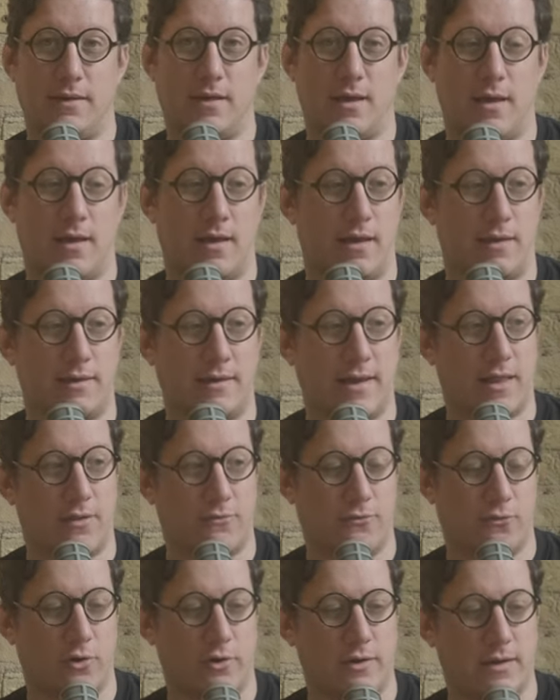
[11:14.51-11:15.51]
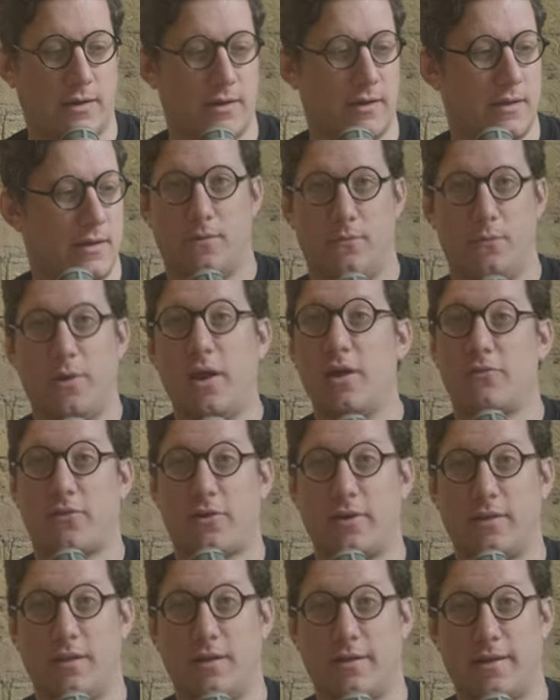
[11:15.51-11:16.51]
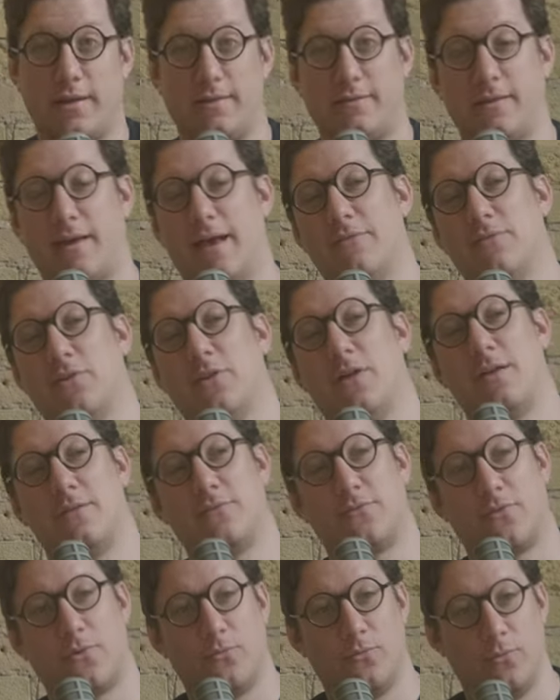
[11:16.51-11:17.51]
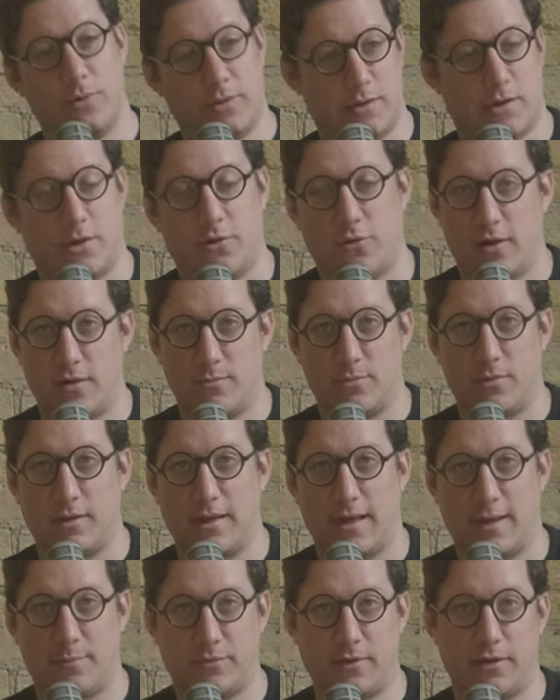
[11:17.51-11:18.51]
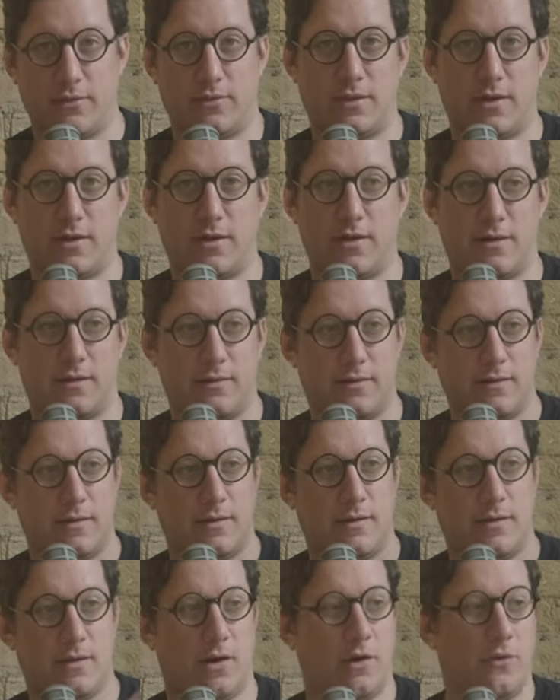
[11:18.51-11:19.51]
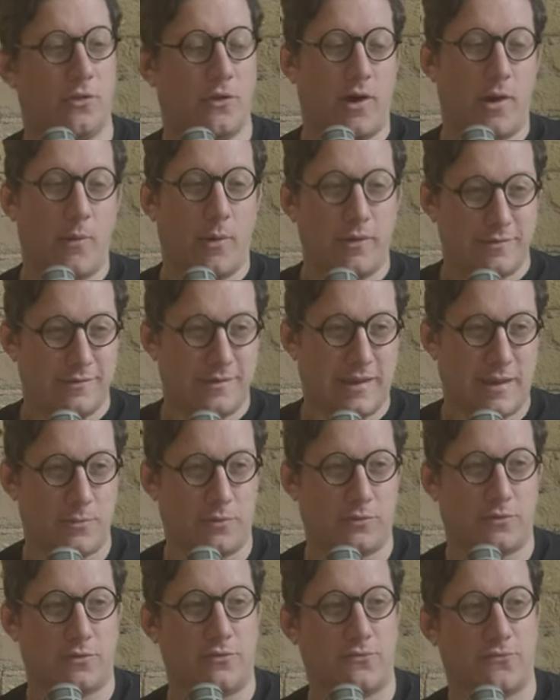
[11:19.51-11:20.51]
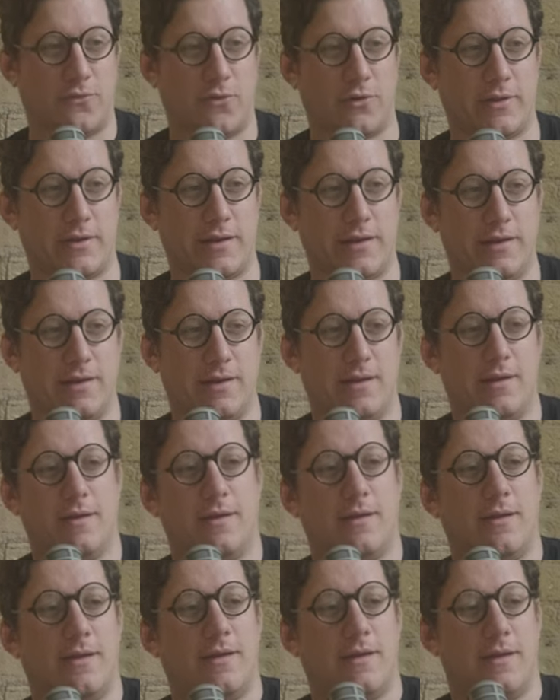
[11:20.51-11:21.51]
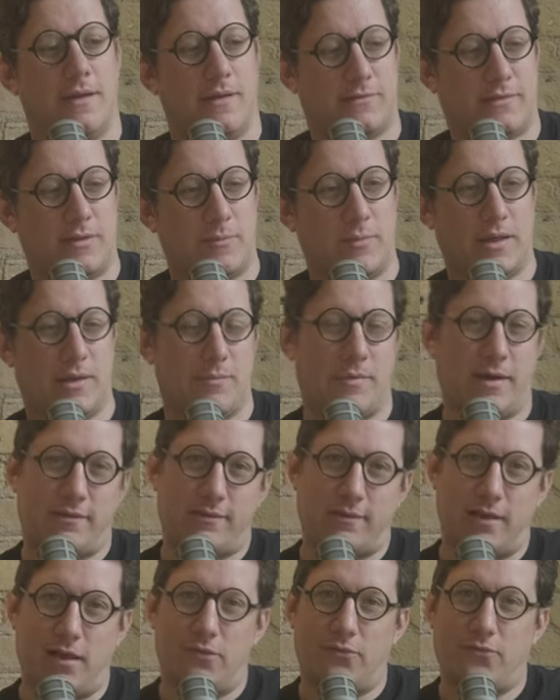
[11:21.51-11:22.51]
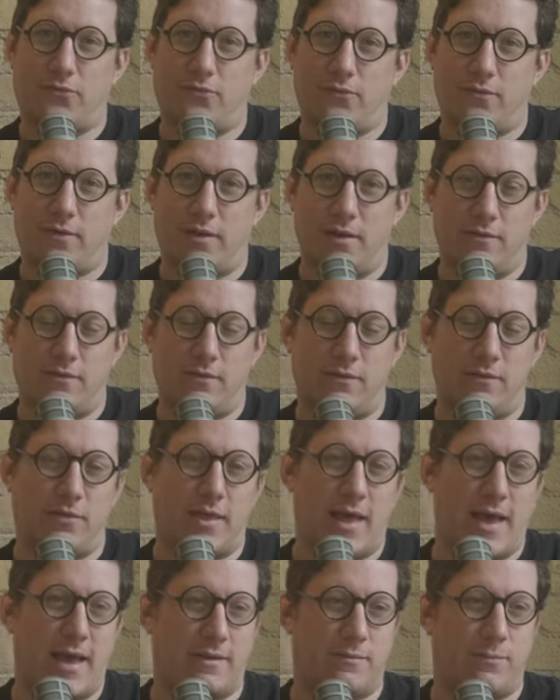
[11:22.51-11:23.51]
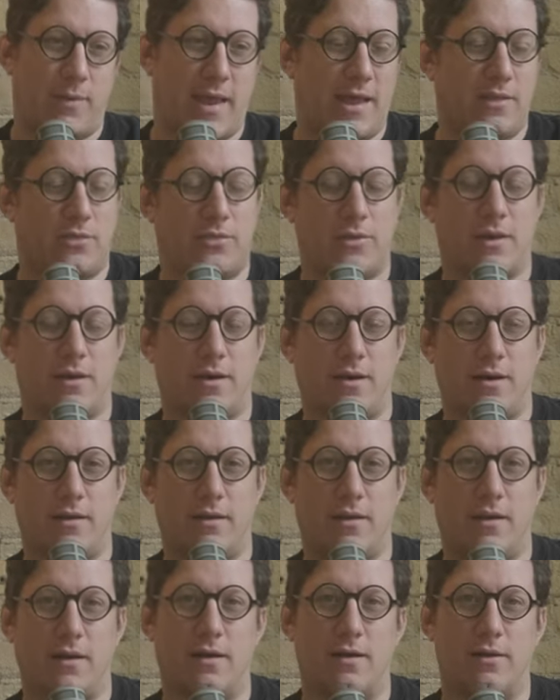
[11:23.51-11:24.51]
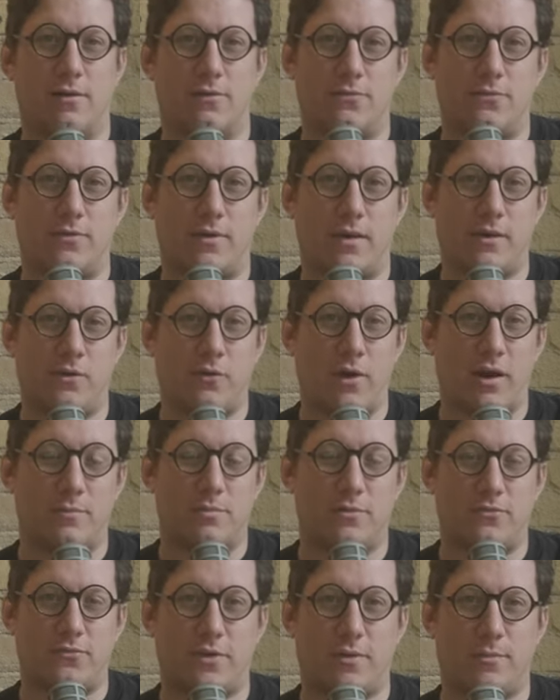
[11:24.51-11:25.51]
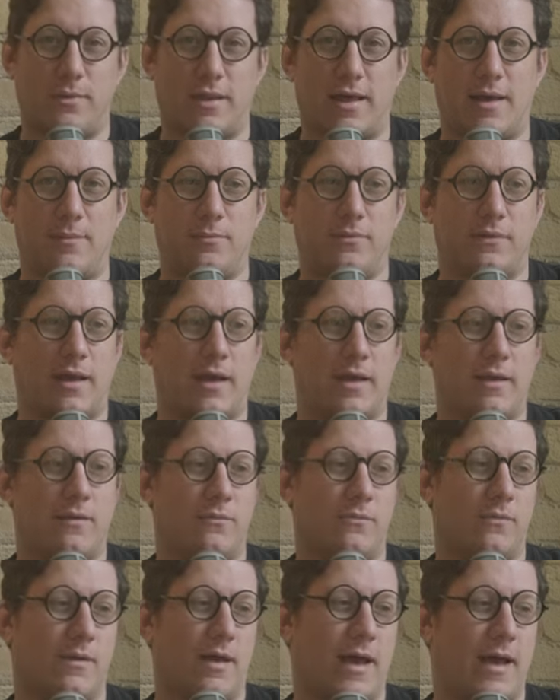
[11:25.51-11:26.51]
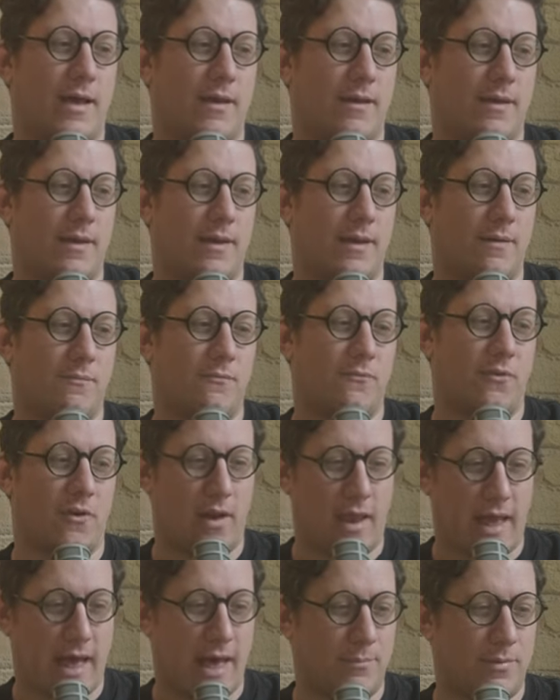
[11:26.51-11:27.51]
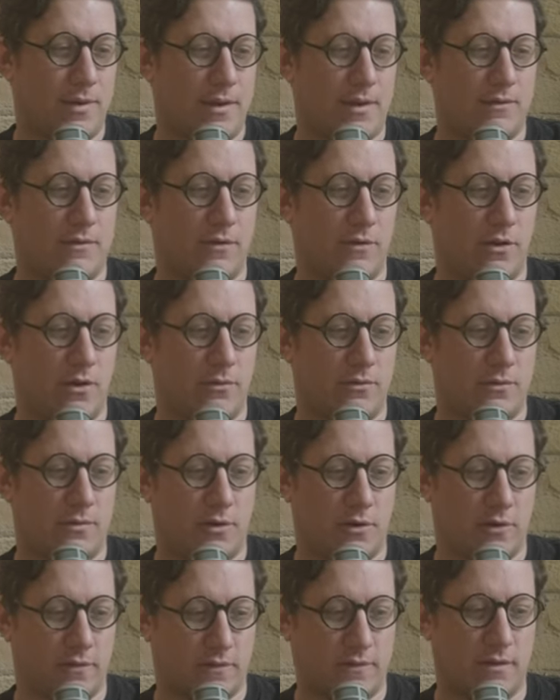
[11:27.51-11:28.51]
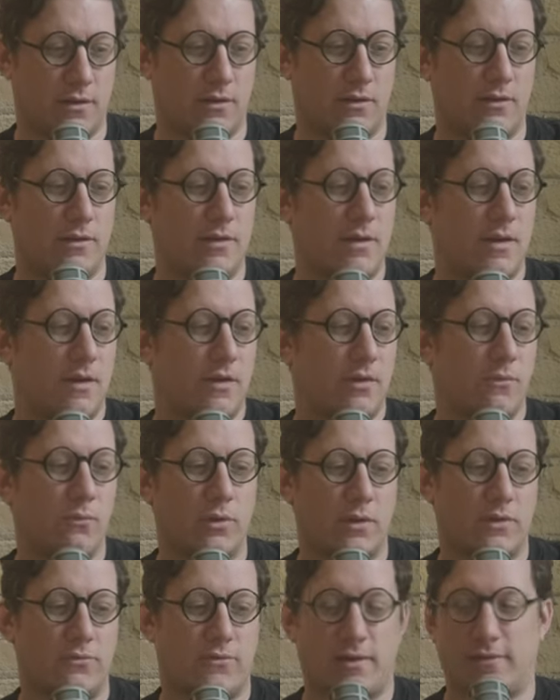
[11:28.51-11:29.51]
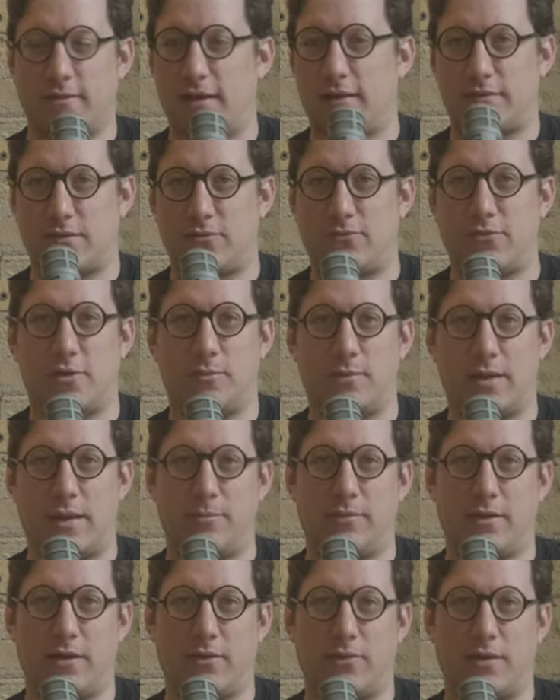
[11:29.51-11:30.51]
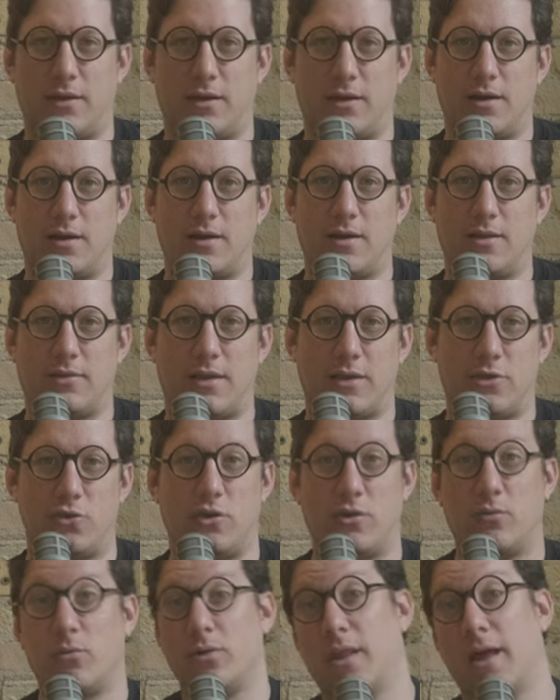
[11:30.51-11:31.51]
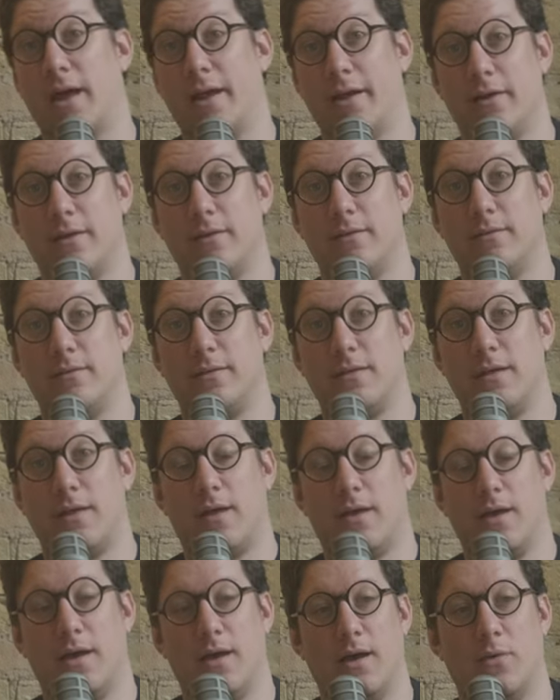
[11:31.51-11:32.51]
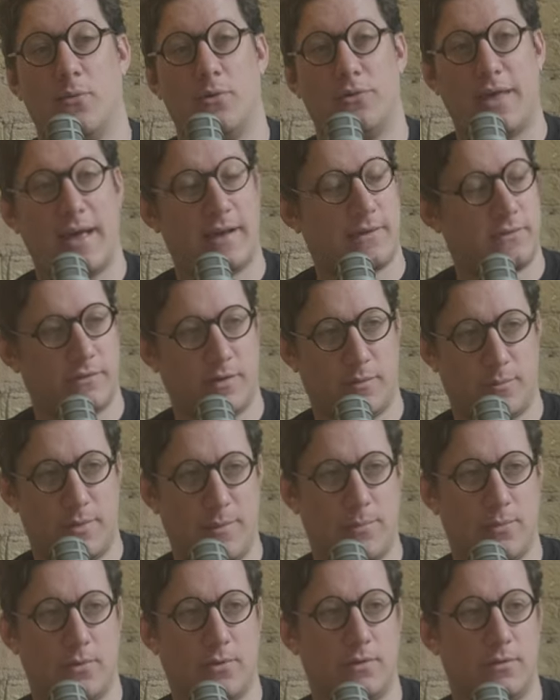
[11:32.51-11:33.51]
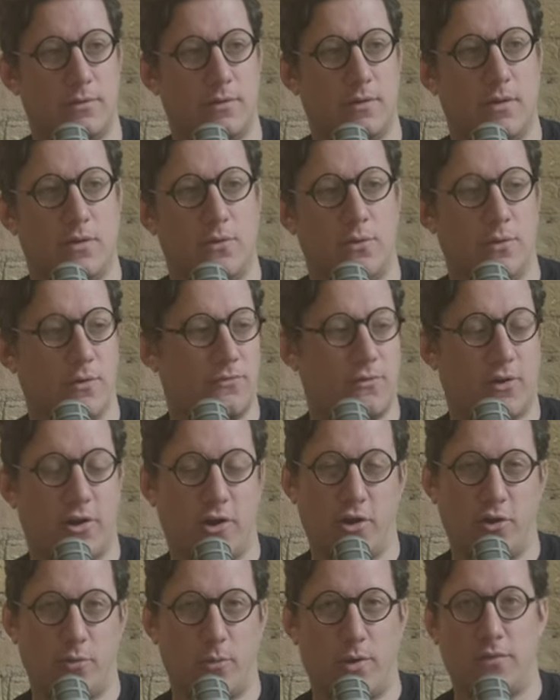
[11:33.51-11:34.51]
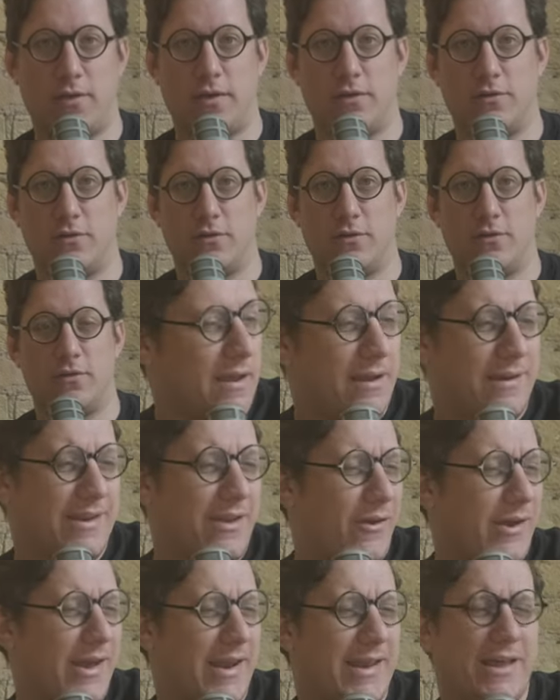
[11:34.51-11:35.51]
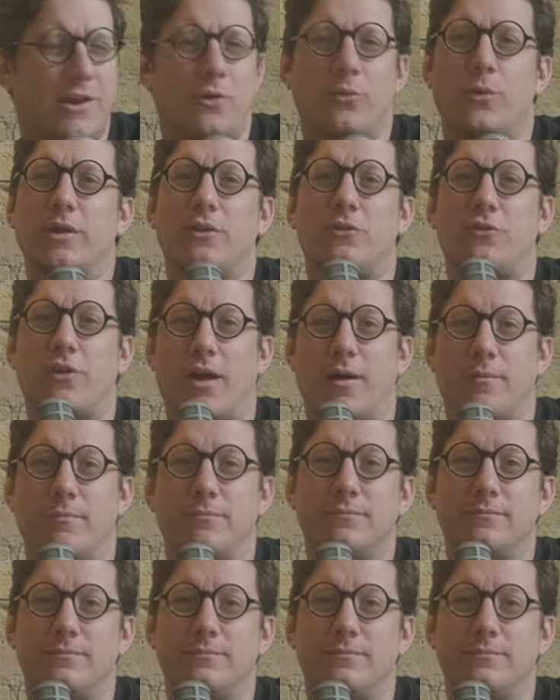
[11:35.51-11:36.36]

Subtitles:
In California. We are very lucky to have a lot of really incredible labs out there. Although I wasn't able to fully assimilate myself into that pantheon of incredible film labs, I am very happy to know that there are still really fantastic film labs out there that you can rely on with excellent people who are very good at what they do. Now I gotta get a real job.